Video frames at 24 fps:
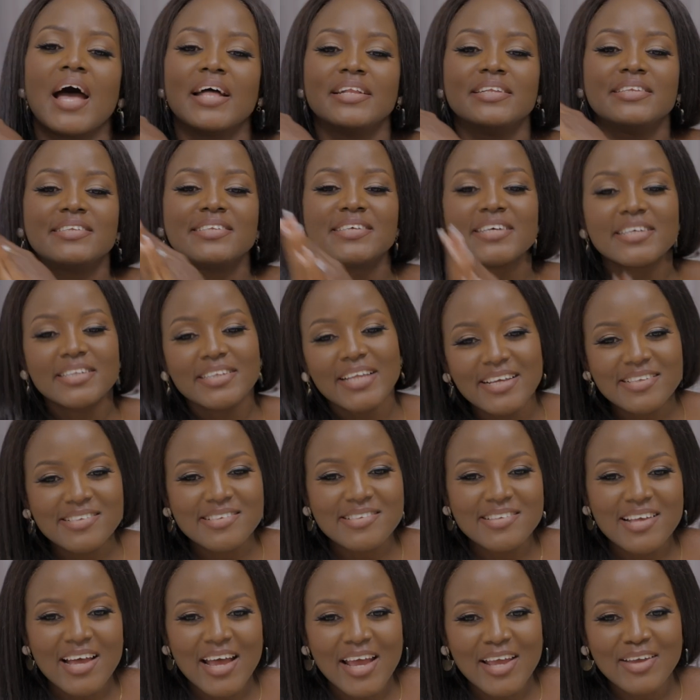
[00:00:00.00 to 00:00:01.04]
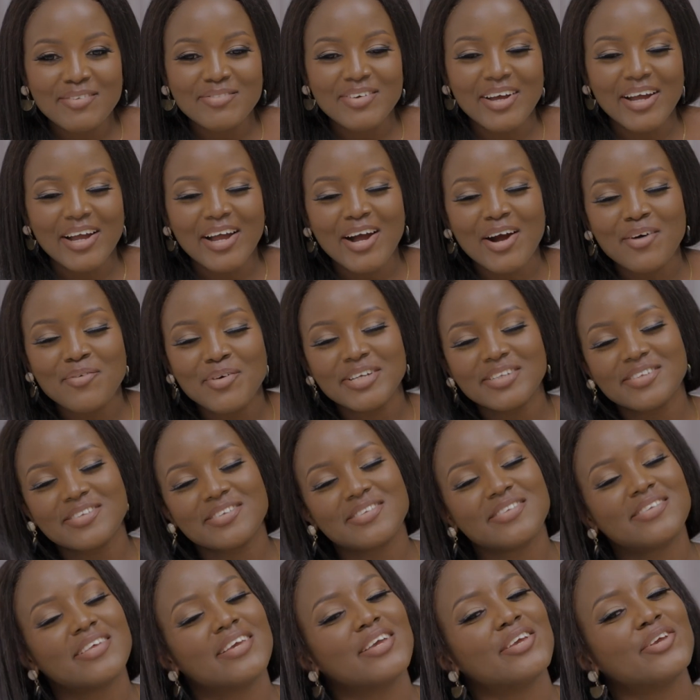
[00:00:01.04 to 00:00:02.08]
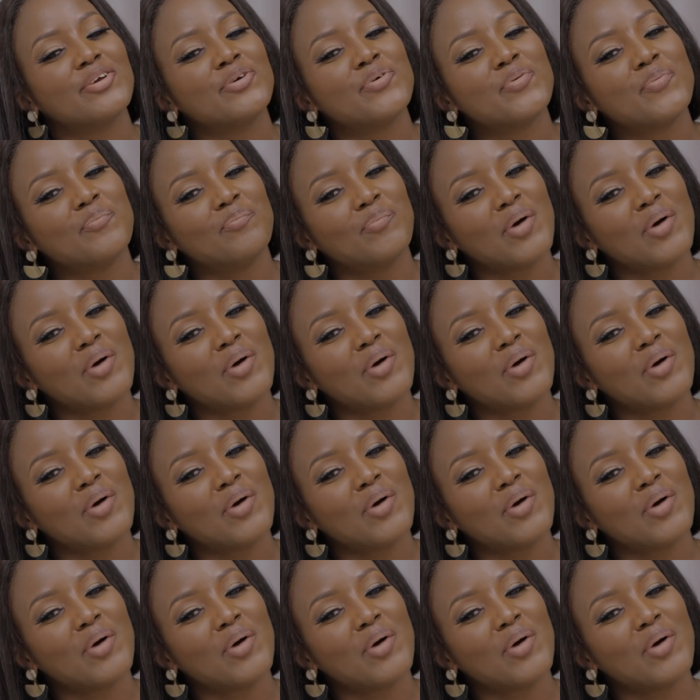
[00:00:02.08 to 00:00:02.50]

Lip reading: Until next time, I can't wait to see you.